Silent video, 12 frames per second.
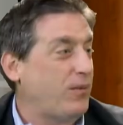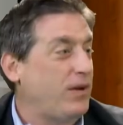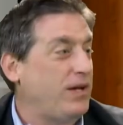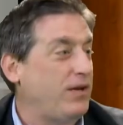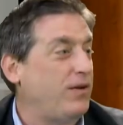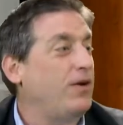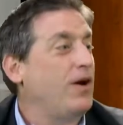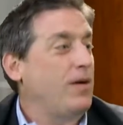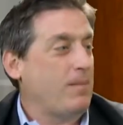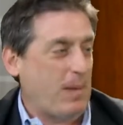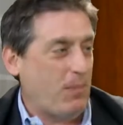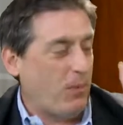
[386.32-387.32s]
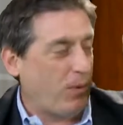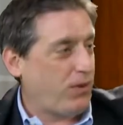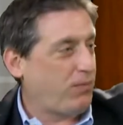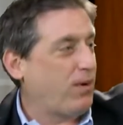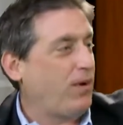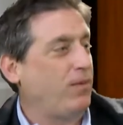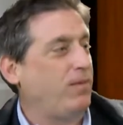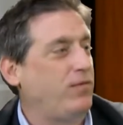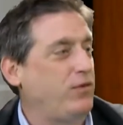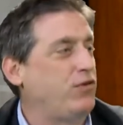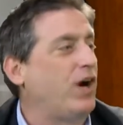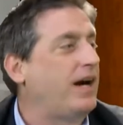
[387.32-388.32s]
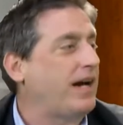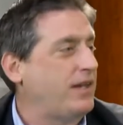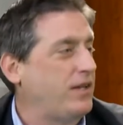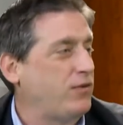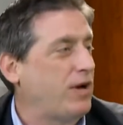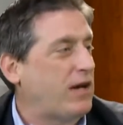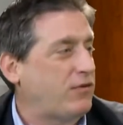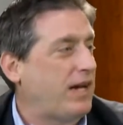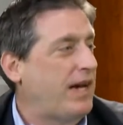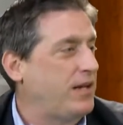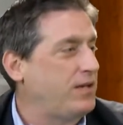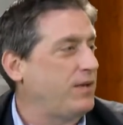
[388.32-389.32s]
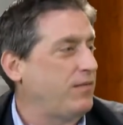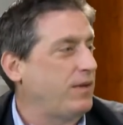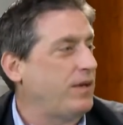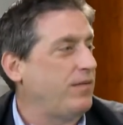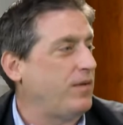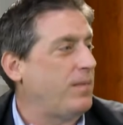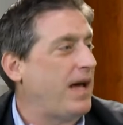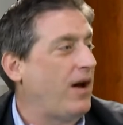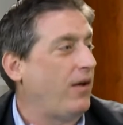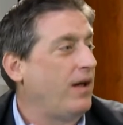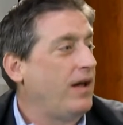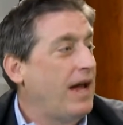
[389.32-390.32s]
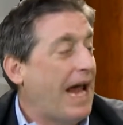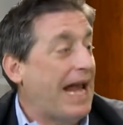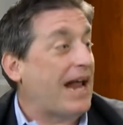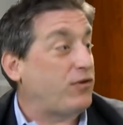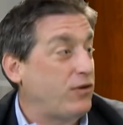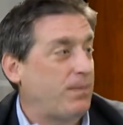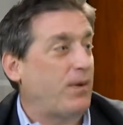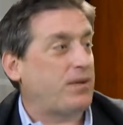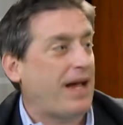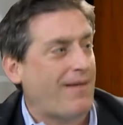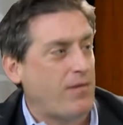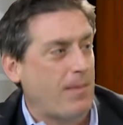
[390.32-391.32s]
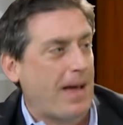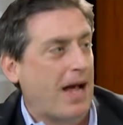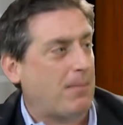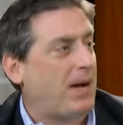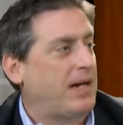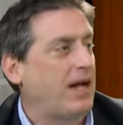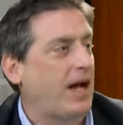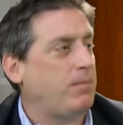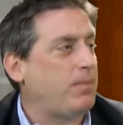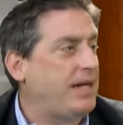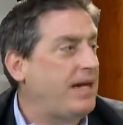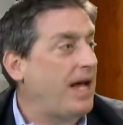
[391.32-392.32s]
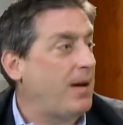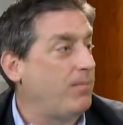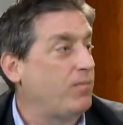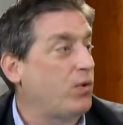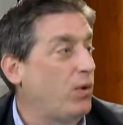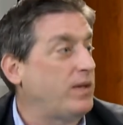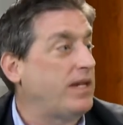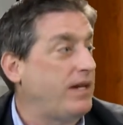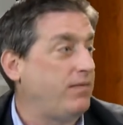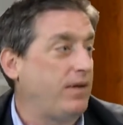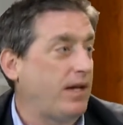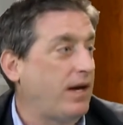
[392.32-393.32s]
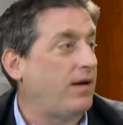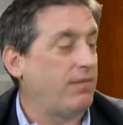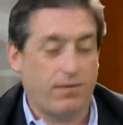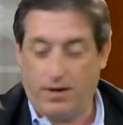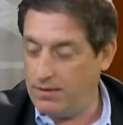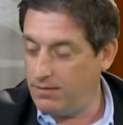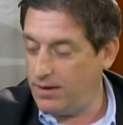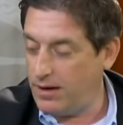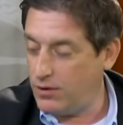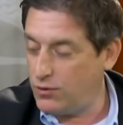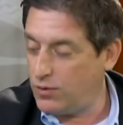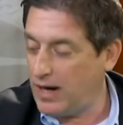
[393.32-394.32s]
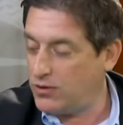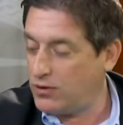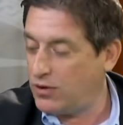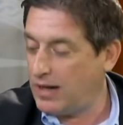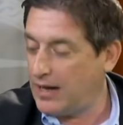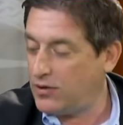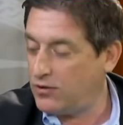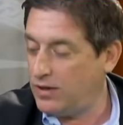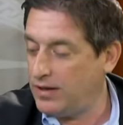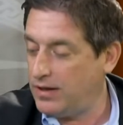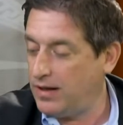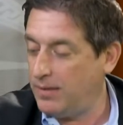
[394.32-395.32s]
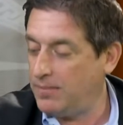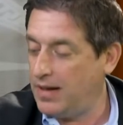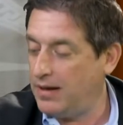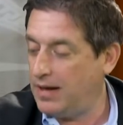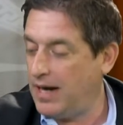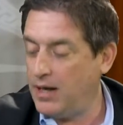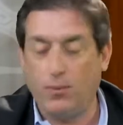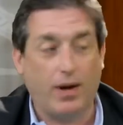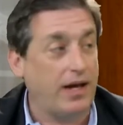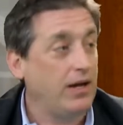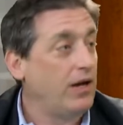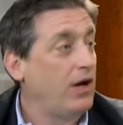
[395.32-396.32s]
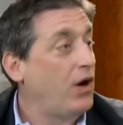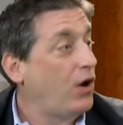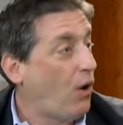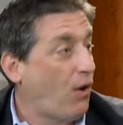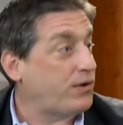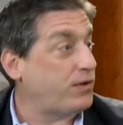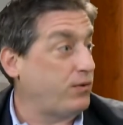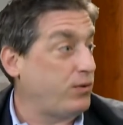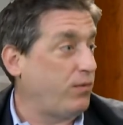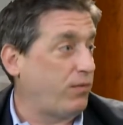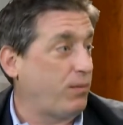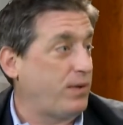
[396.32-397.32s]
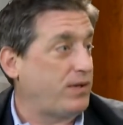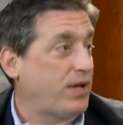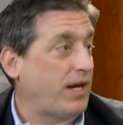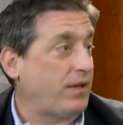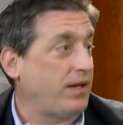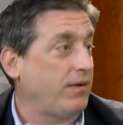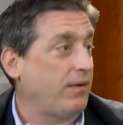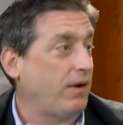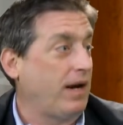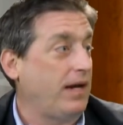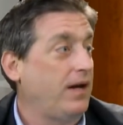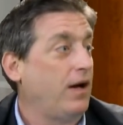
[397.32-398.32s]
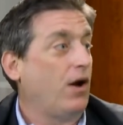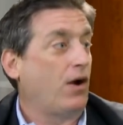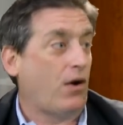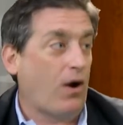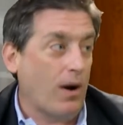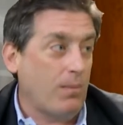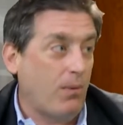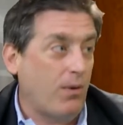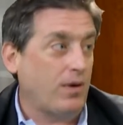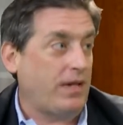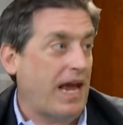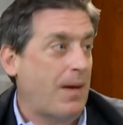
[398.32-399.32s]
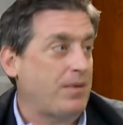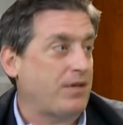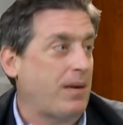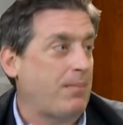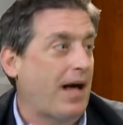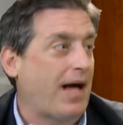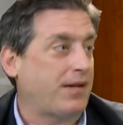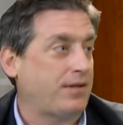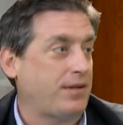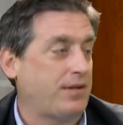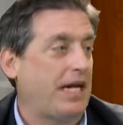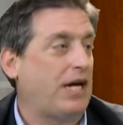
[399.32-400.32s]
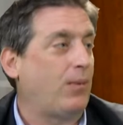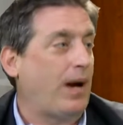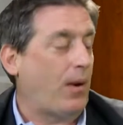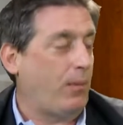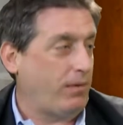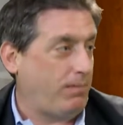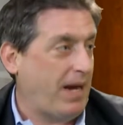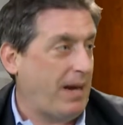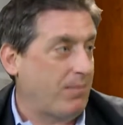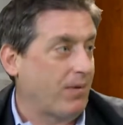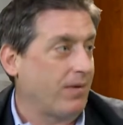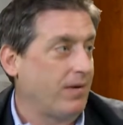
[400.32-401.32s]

we do, people will throw junk in the trash cans if you leave them out. And actually, you're supposed to have them back by 9 p.m. on the evening of trash collection anyway. Also, too, for recycling, right, cardboard, the Amazon boxes, they go out with paper.